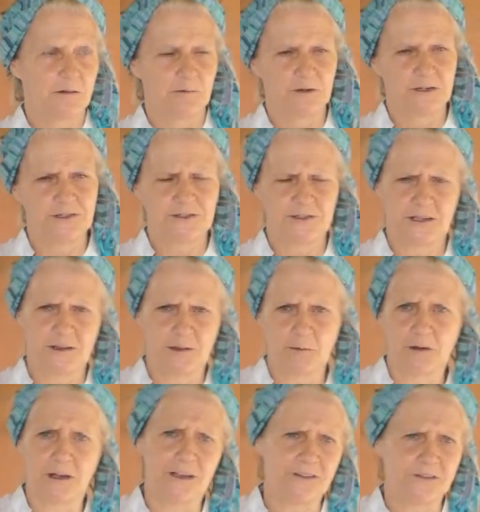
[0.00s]
which in the
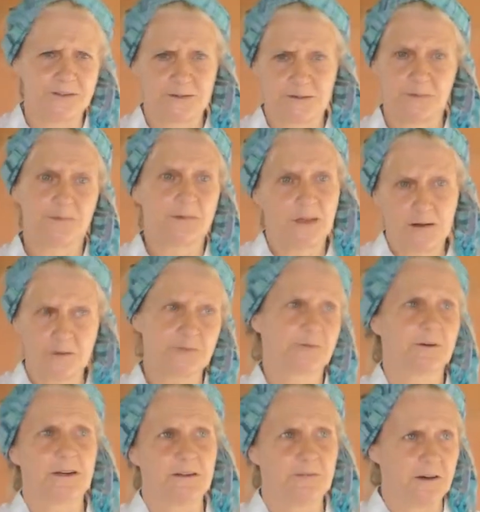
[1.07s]
West I was
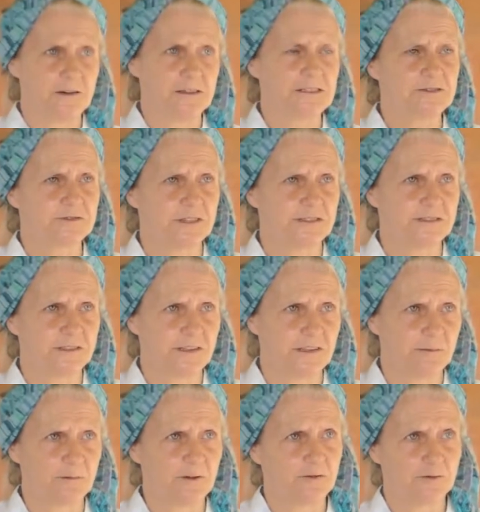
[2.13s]
already very interested
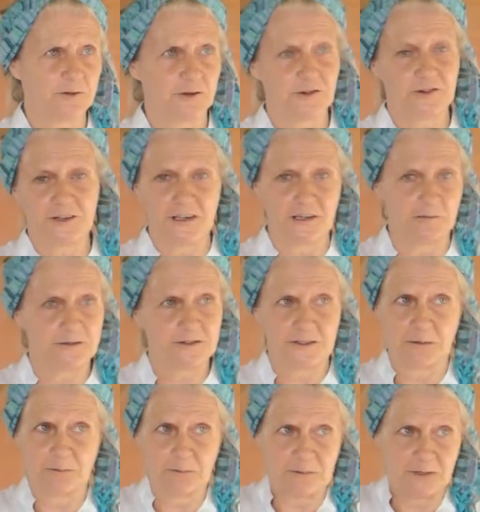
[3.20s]
in. But of course here was a
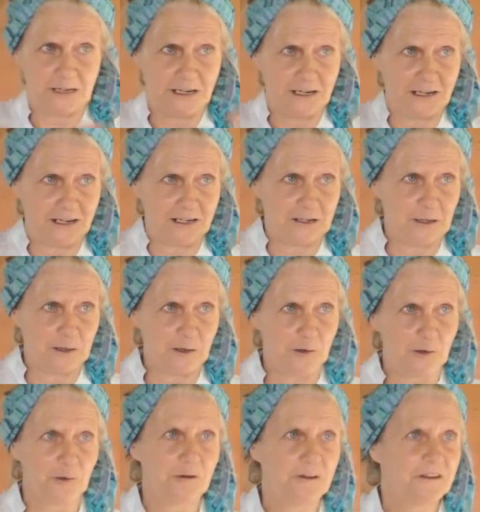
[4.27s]
completely
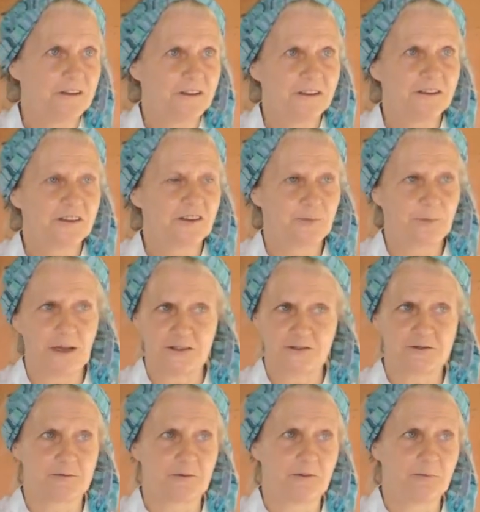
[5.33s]
new
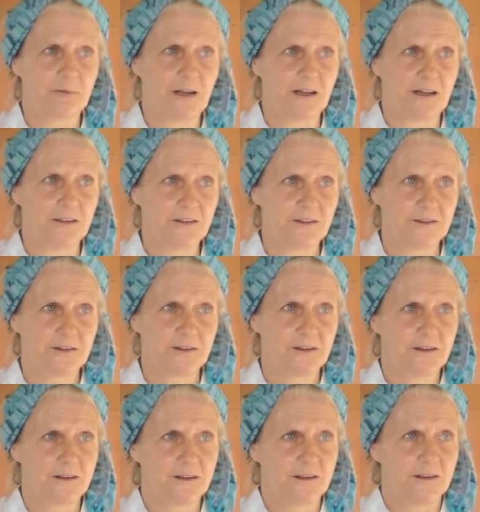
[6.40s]
spectrum of plants
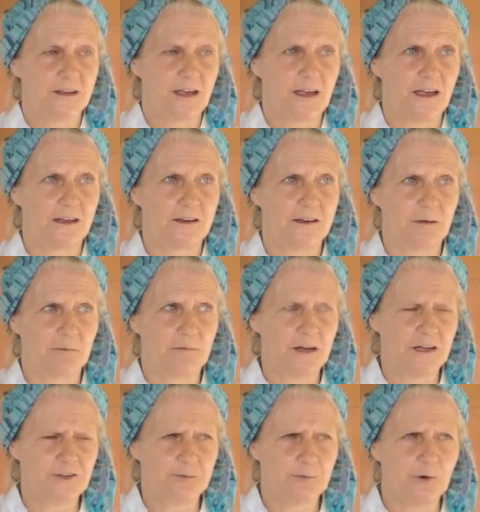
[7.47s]
and a
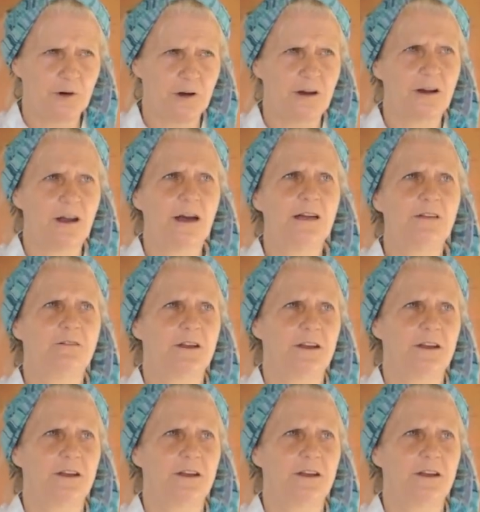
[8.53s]
much more alive